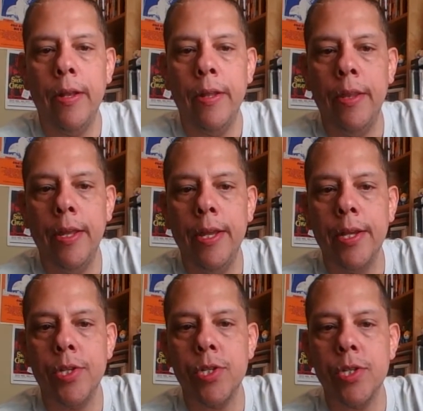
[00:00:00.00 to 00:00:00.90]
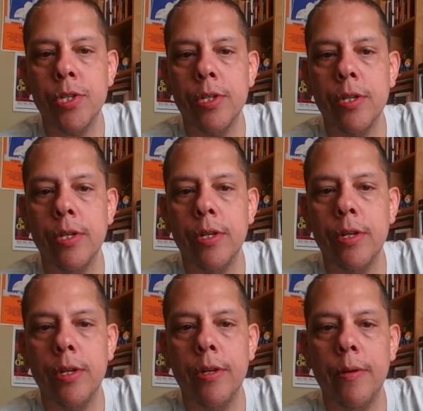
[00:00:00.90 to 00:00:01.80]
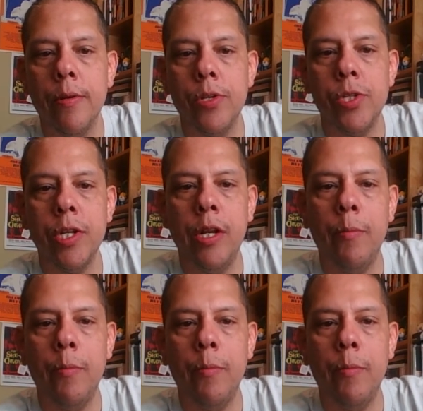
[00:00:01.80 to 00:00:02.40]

This CD